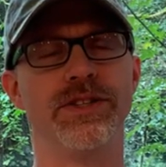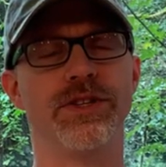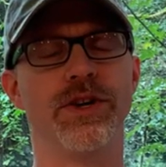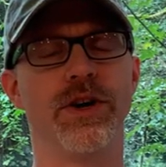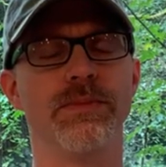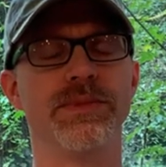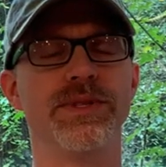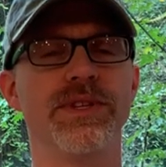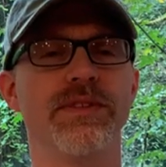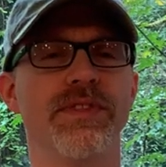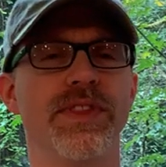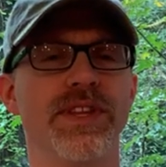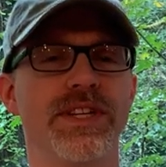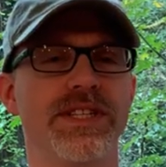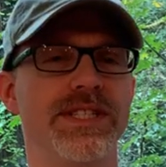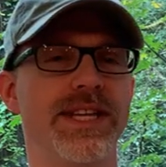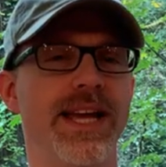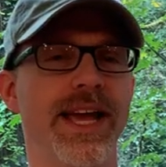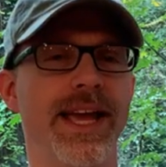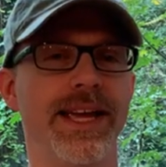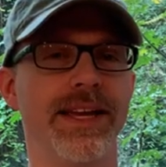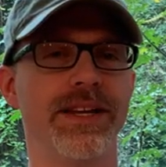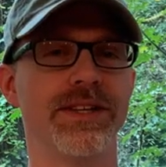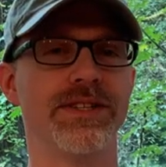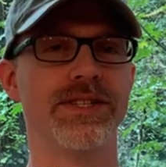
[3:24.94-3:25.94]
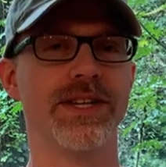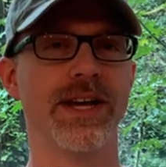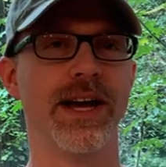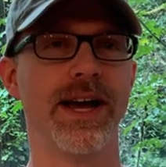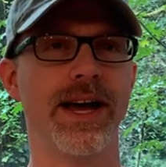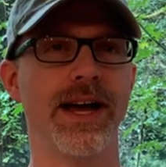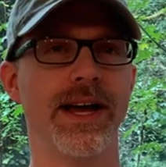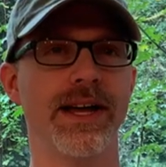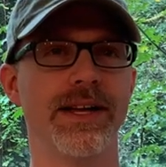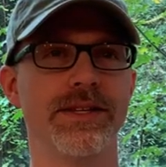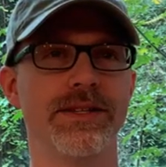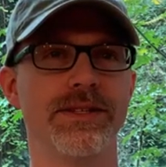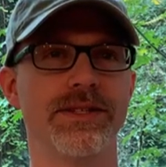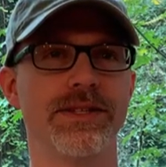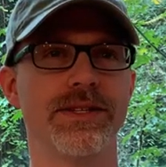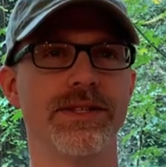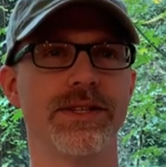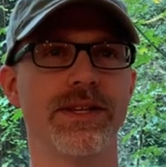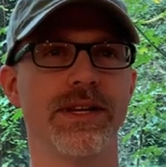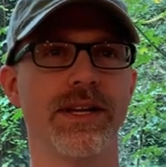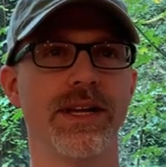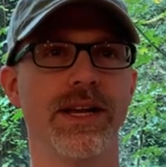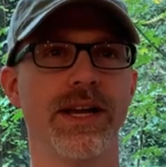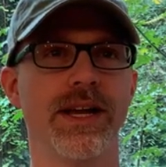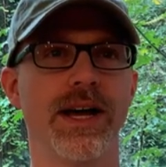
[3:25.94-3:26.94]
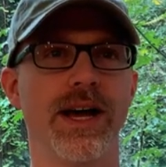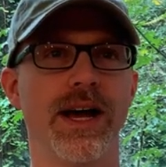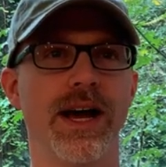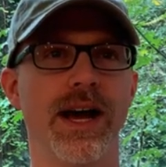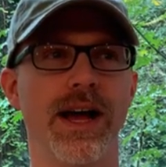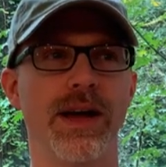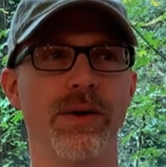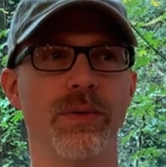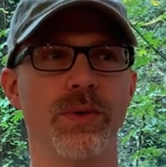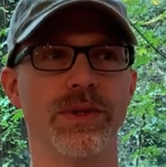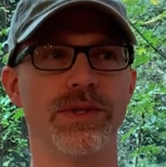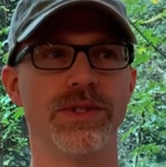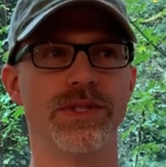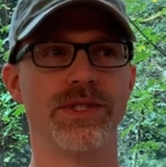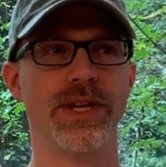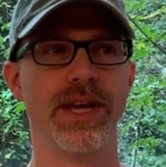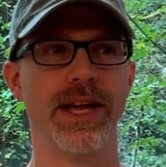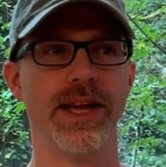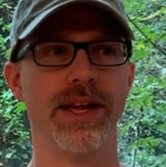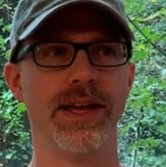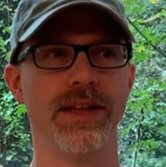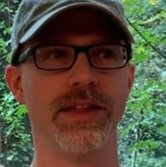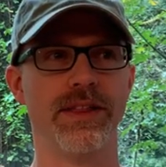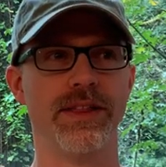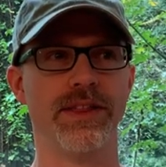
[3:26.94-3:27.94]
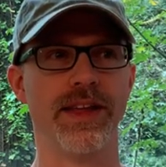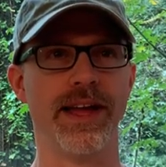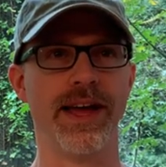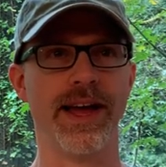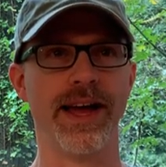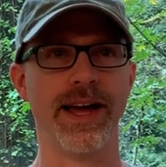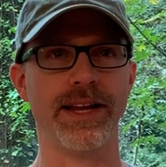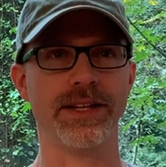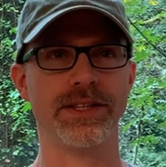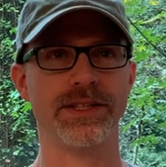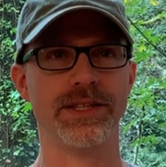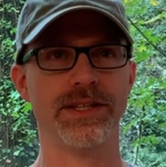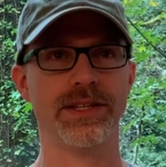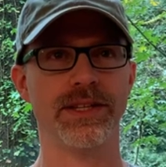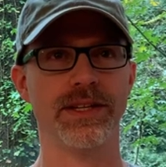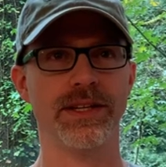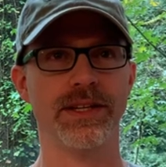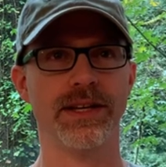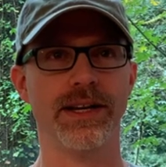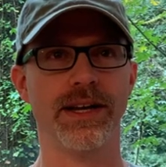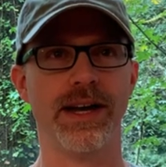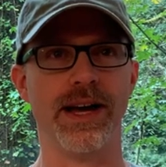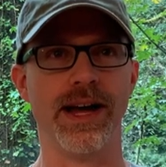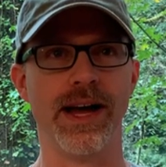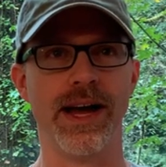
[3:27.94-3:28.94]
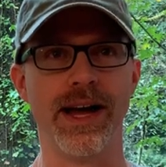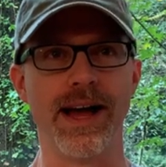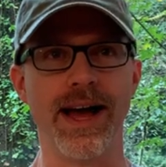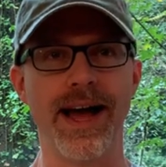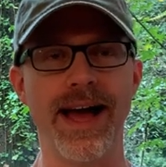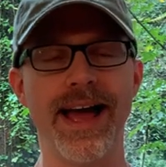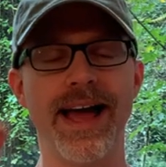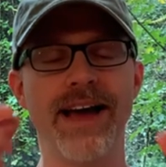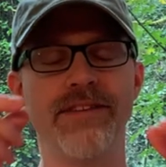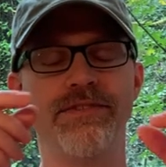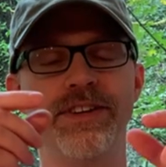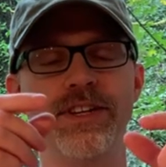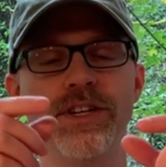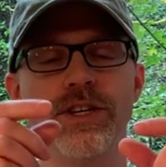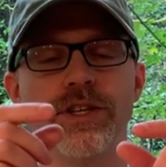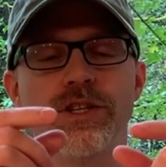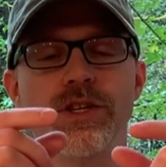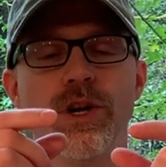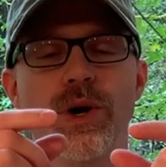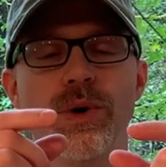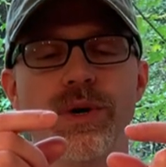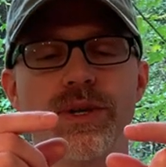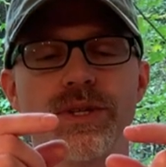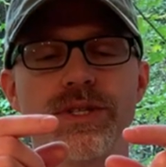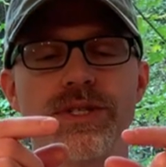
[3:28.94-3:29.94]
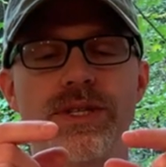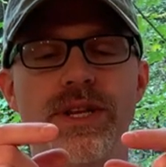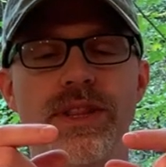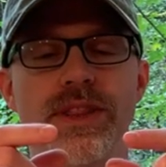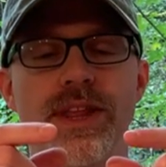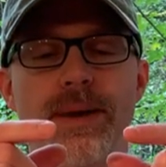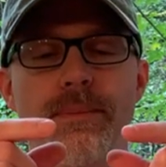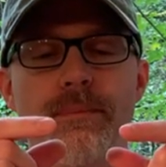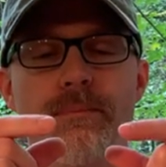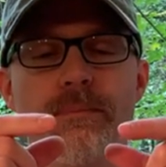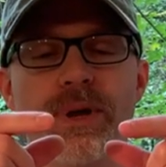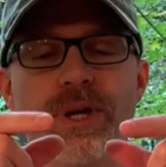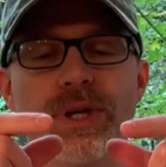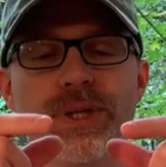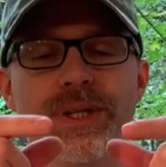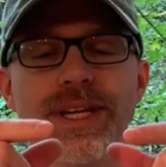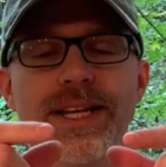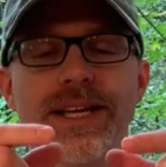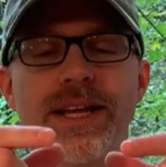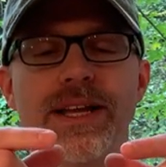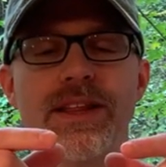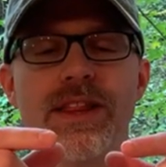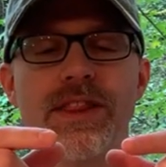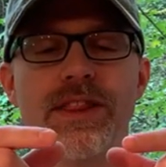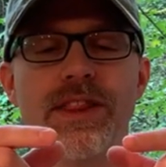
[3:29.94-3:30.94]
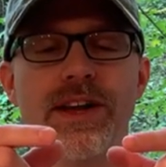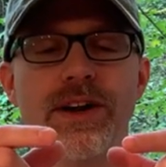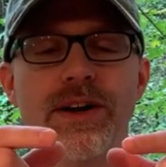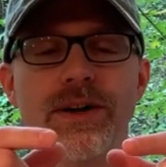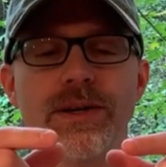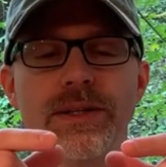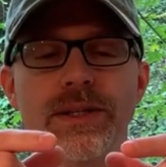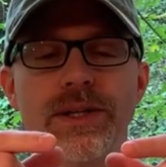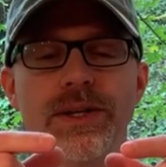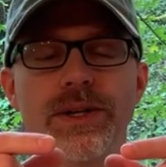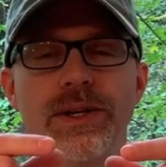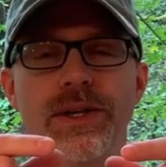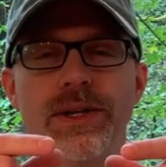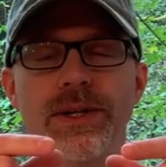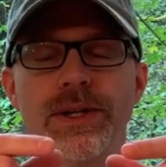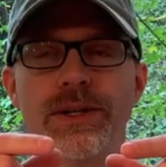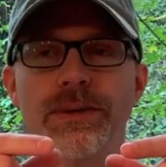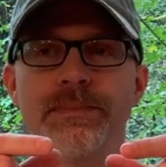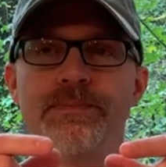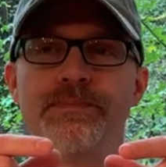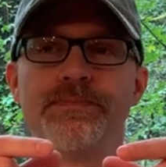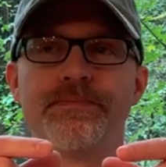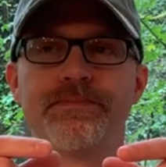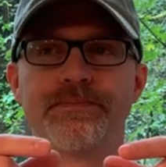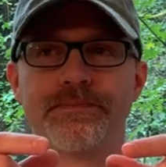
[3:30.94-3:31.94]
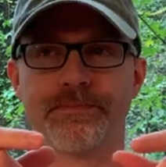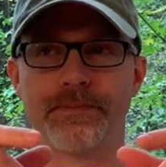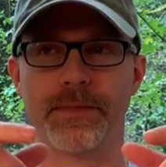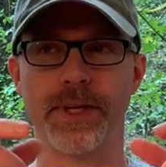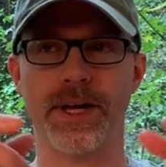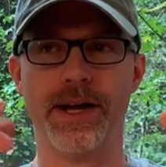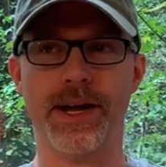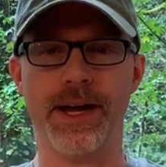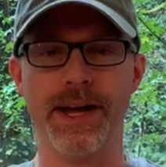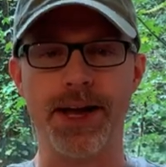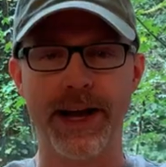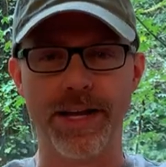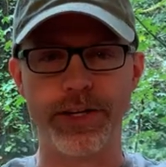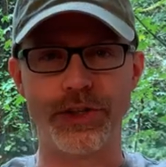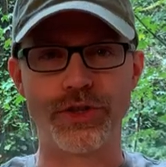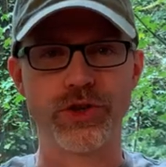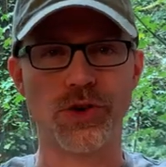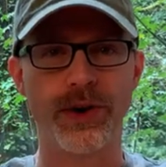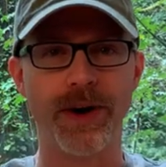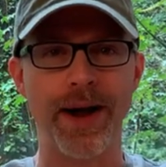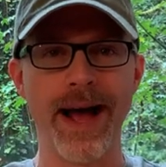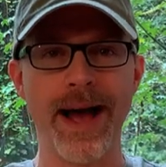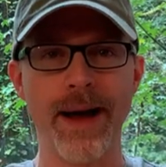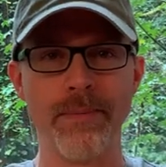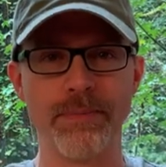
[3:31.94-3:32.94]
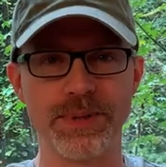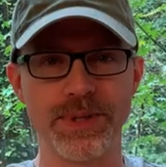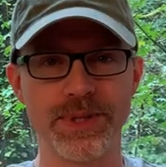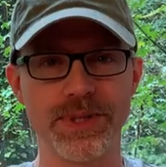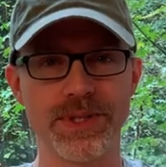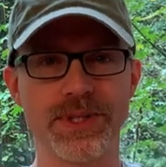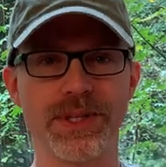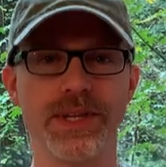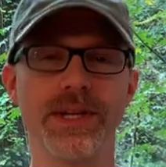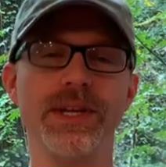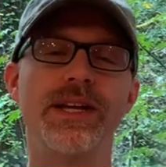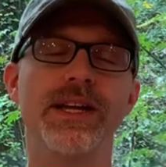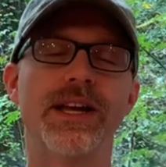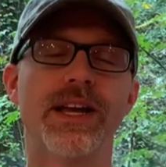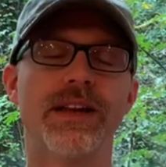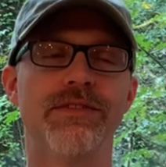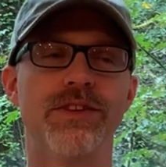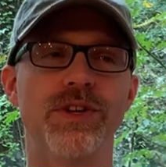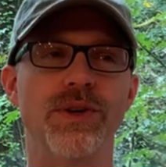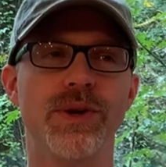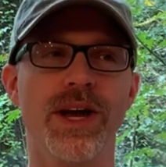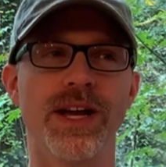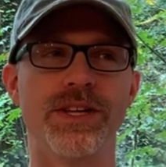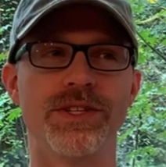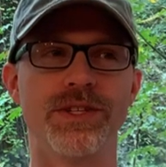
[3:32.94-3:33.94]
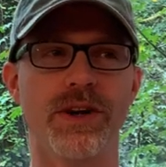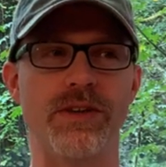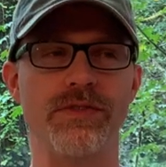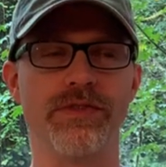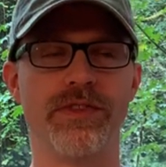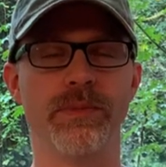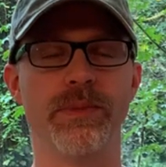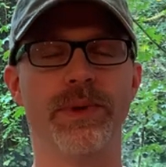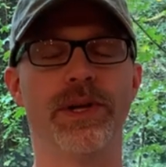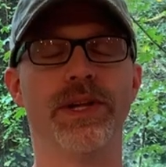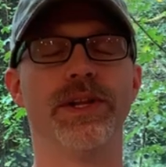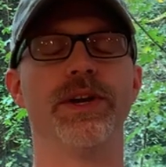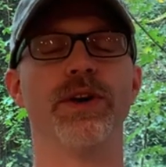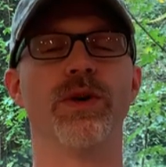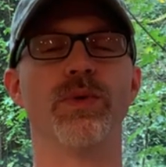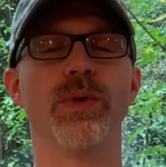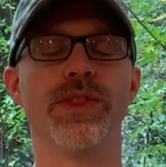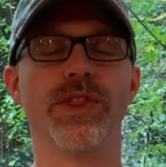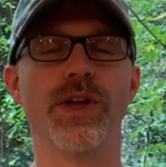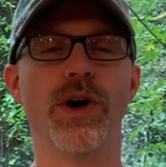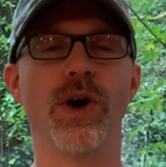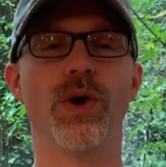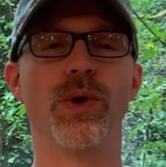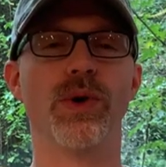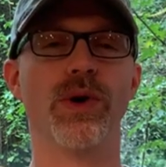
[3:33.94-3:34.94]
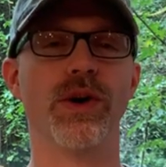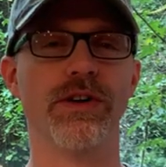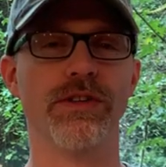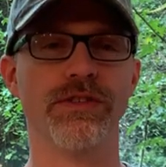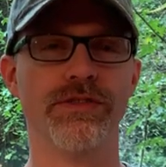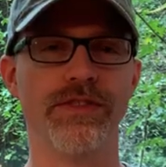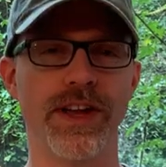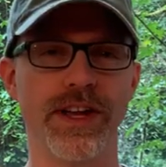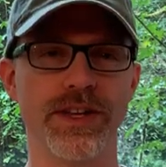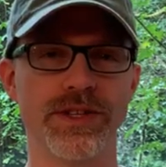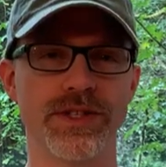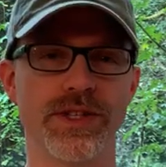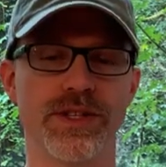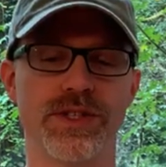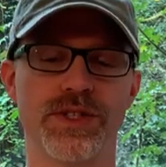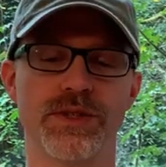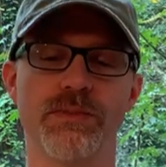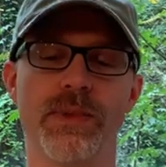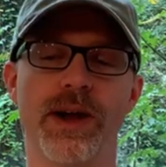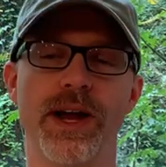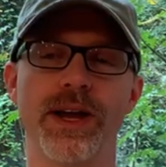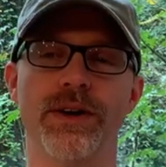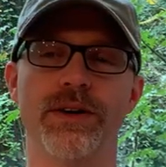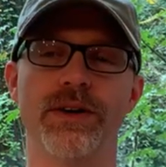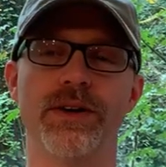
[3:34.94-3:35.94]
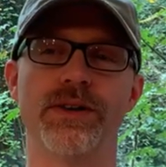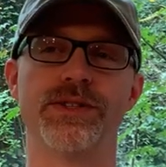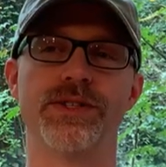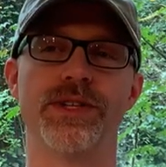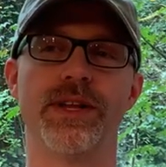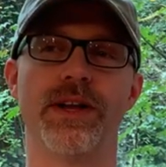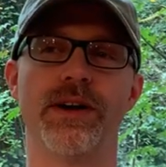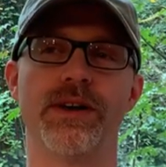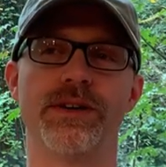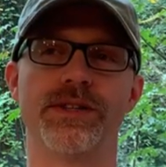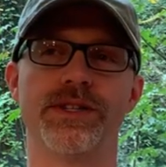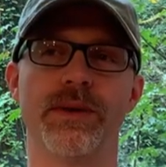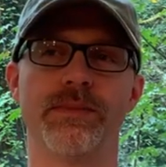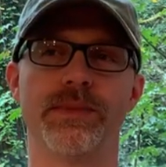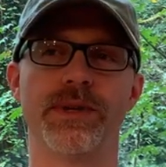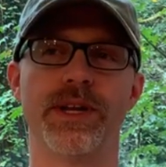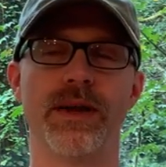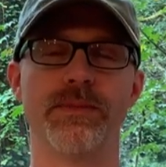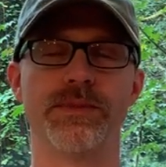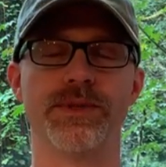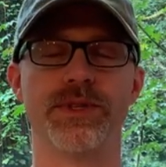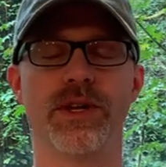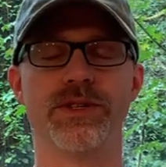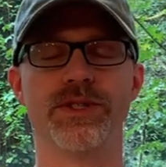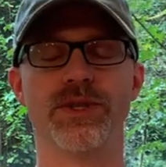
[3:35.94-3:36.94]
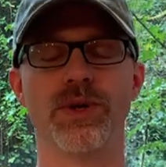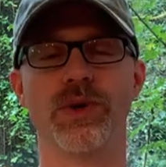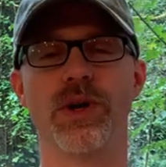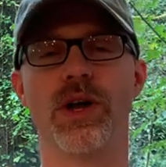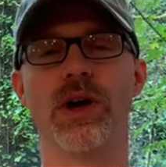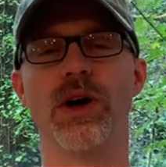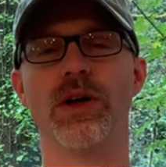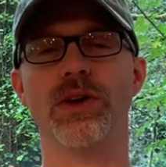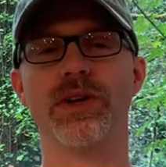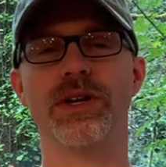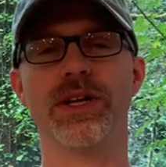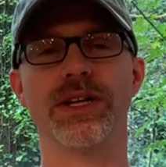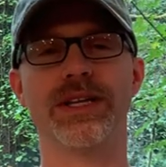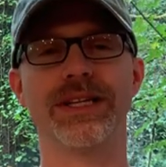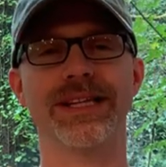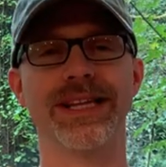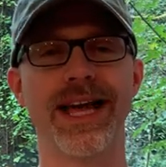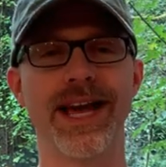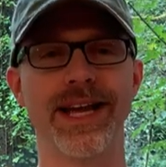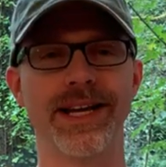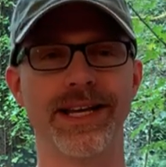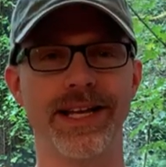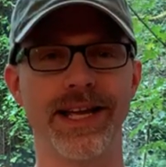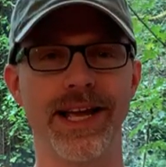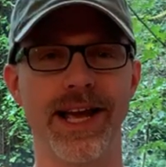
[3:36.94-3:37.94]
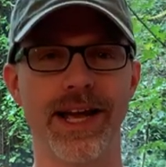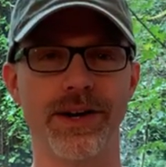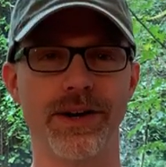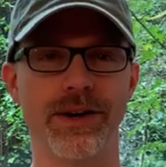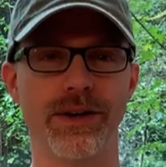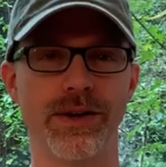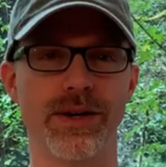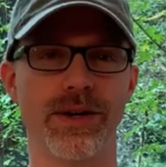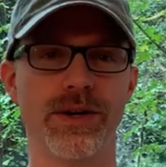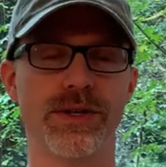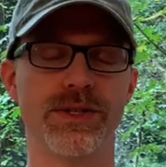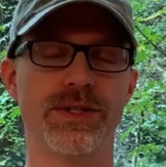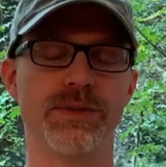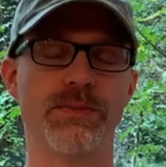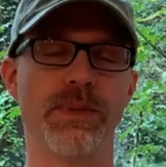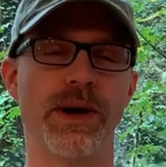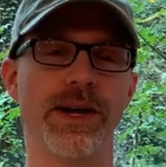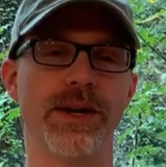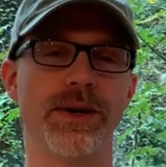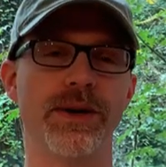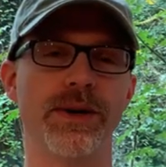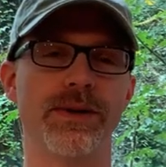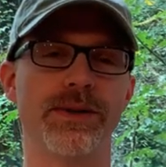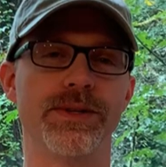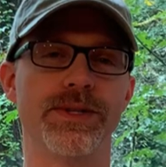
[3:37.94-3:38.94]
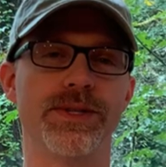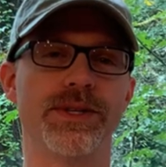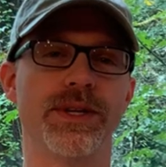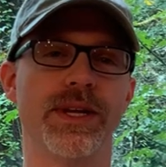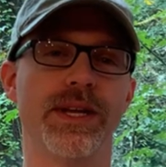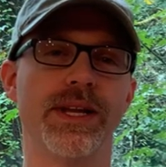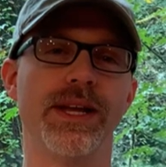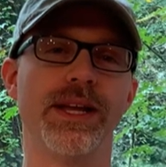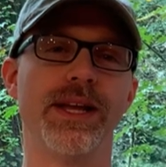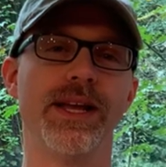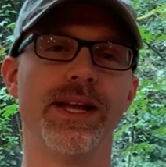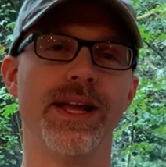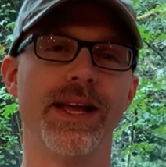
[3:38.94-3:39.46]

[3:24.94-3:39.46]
terms of the tank size, I would say that I haven't noticed them building their little traps. If you guys aren't familiar with ogre-faced spiders, they are sometimes also called gladiator spiders.